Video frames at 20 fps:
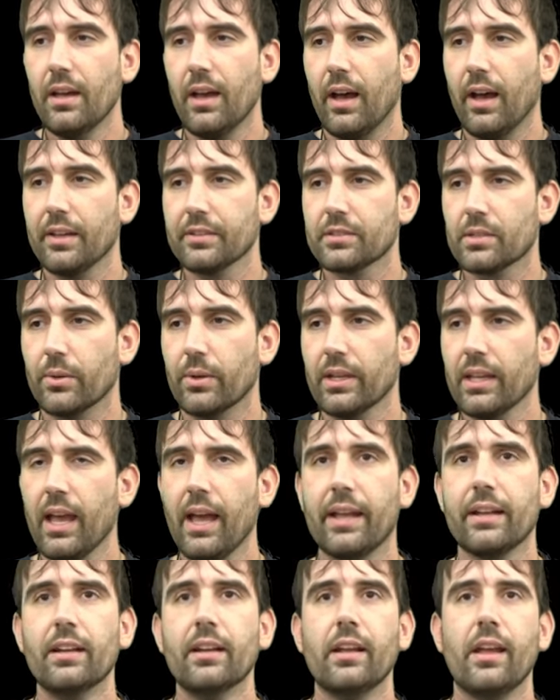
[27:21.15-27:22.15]
Uh, so
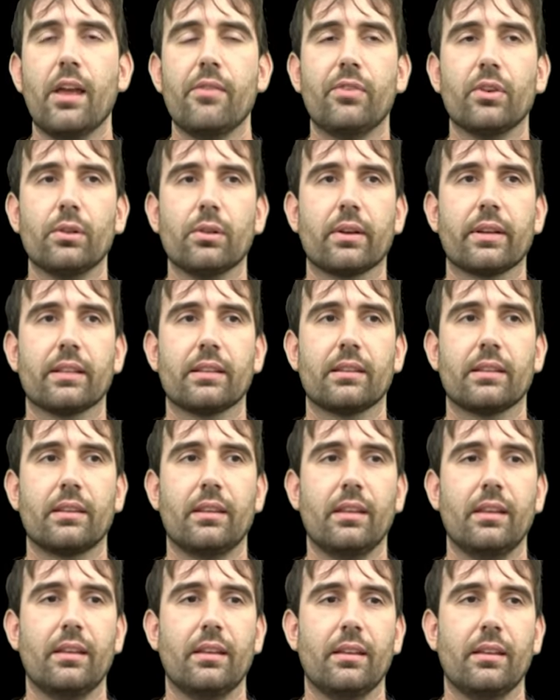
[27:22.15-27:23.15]
again, if you look at
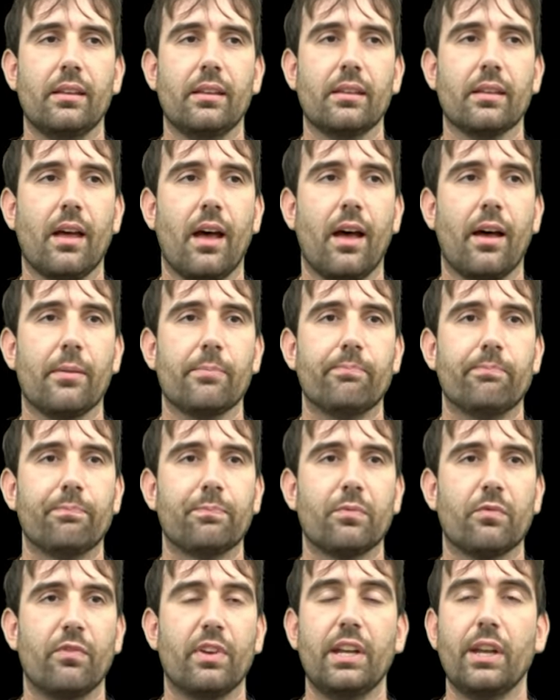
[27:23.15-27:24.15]
the uh,
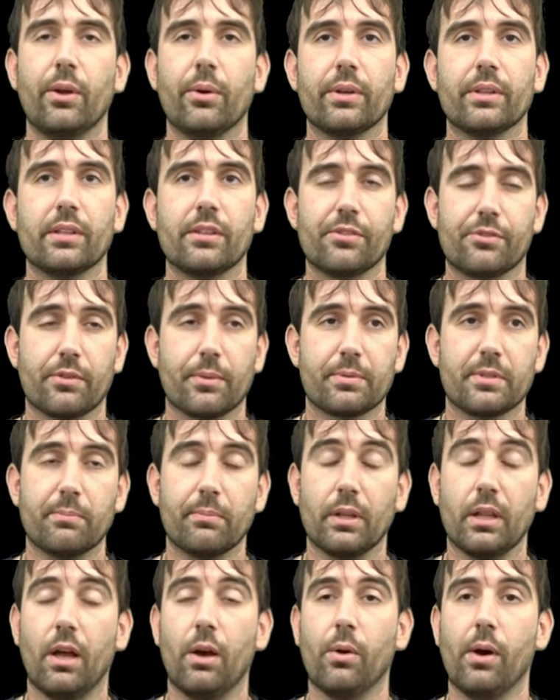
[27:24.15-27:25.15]
video in the description
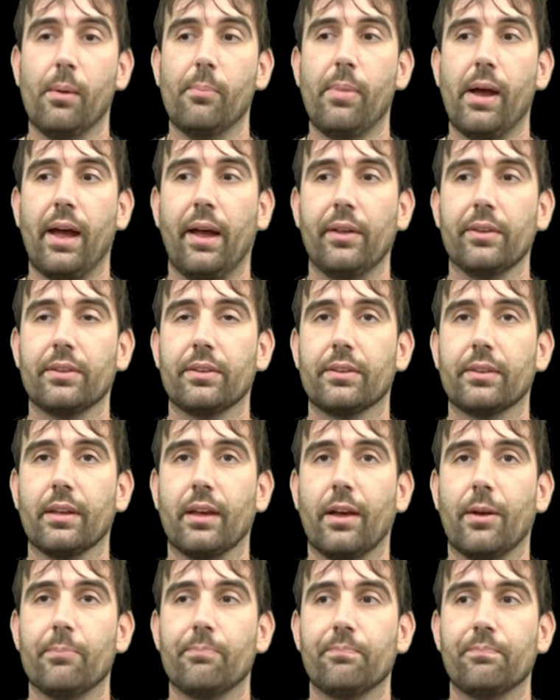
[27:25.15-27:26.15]
below about
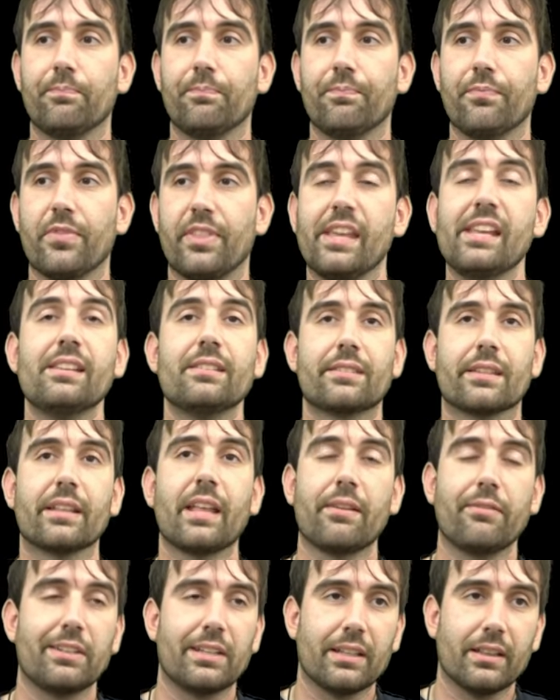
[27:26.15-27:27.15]
uh, things the
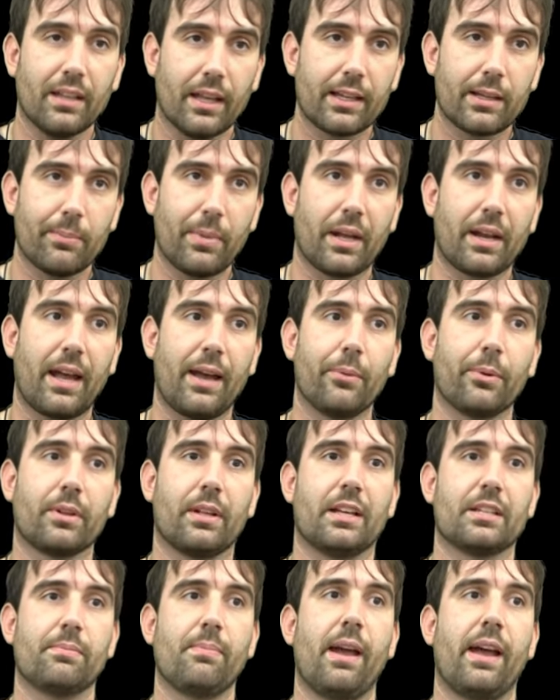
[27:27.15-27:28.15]
Navy didn't like about Iowa
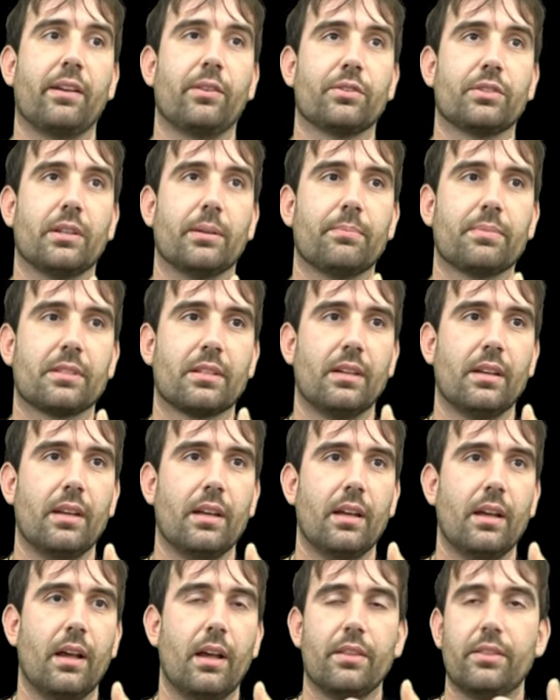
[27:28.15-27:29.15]
class battleships,
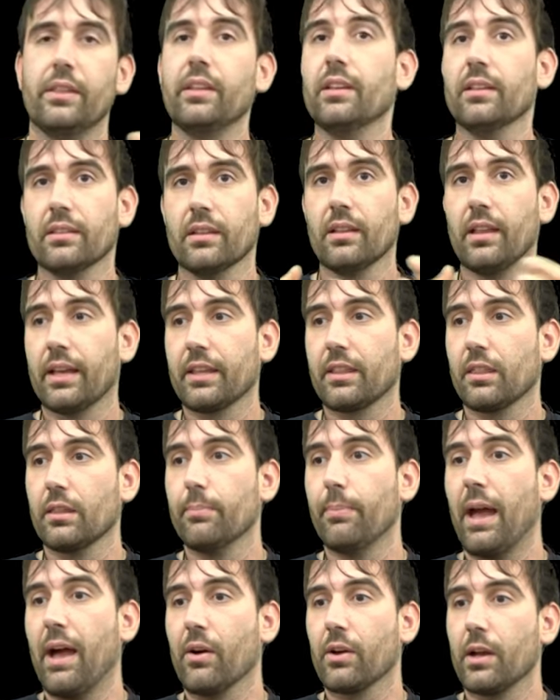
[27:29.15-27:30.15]
the, the length of the
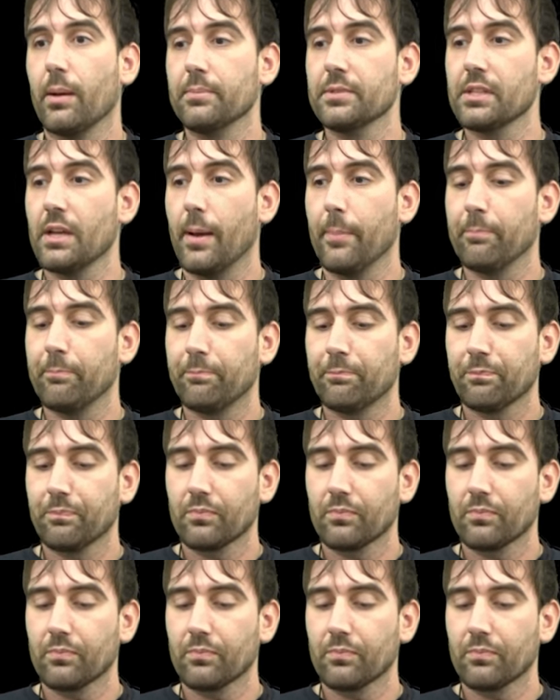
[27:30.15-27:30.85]
bow comes up.